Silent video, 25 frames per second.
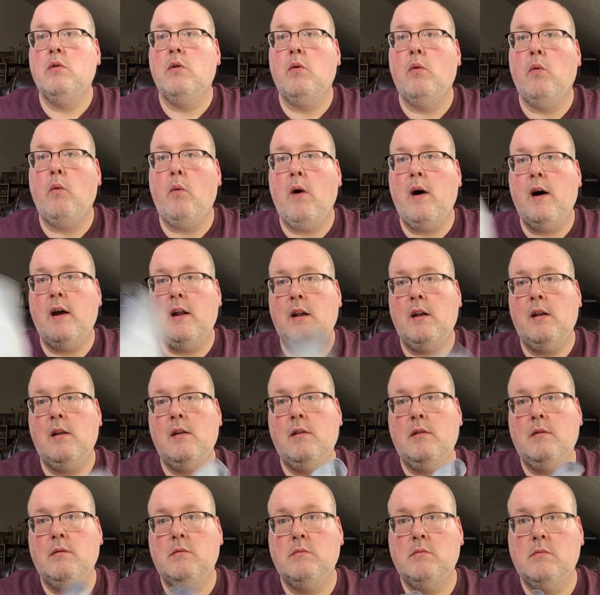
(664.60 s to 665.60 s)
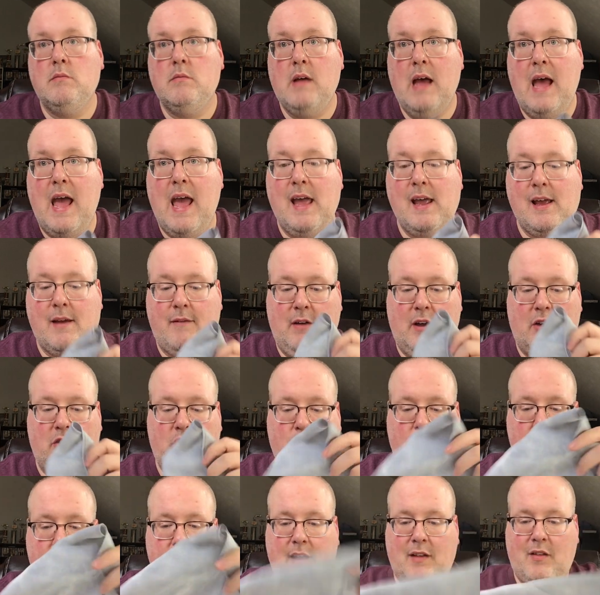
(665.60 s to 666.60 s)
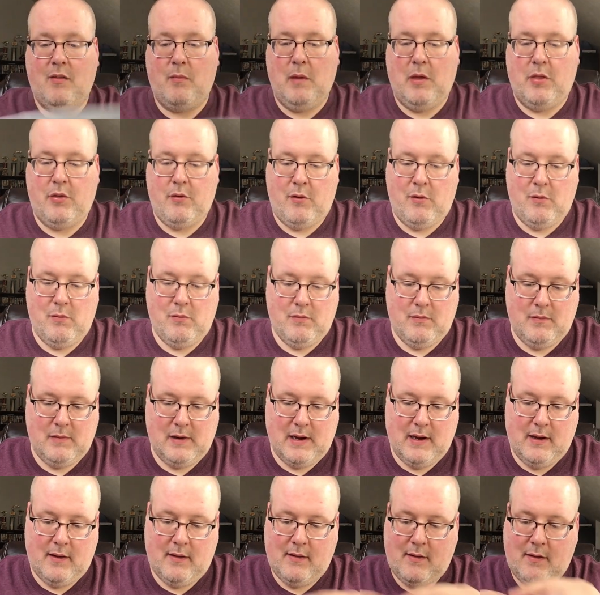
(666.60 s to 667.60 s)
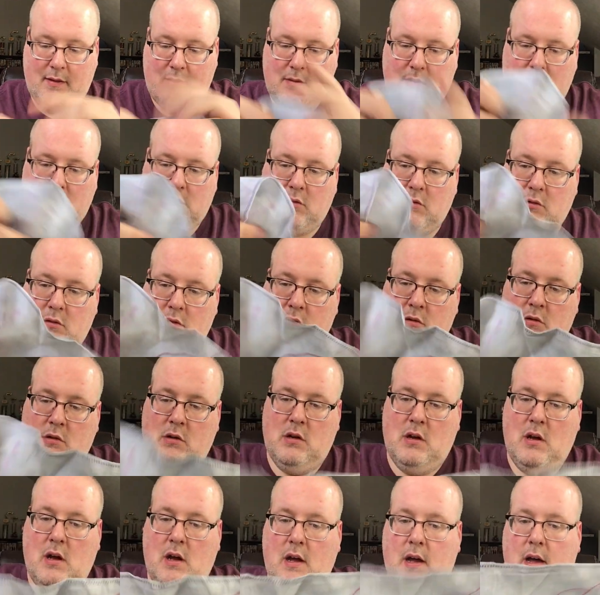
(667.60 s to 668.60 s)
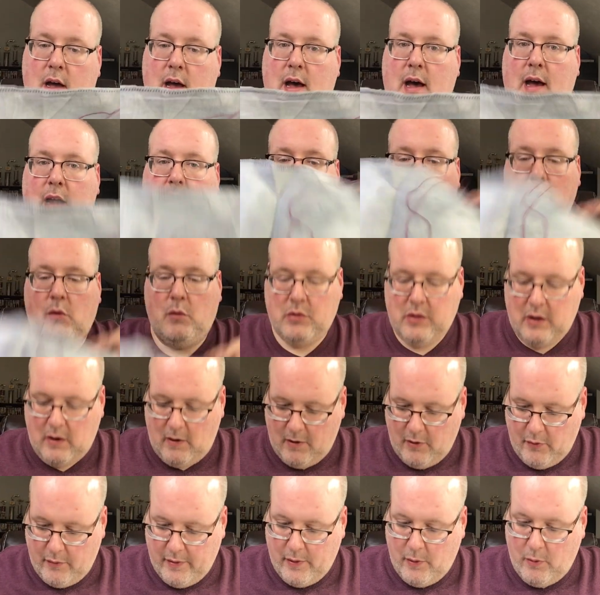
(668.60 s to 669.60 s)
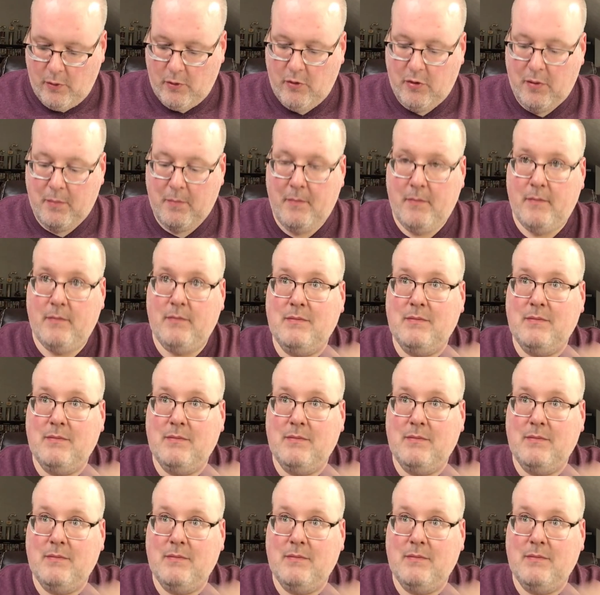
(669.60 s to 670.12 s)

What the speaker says: one hank of each one gets me through, because I don't know what they are to reorder them.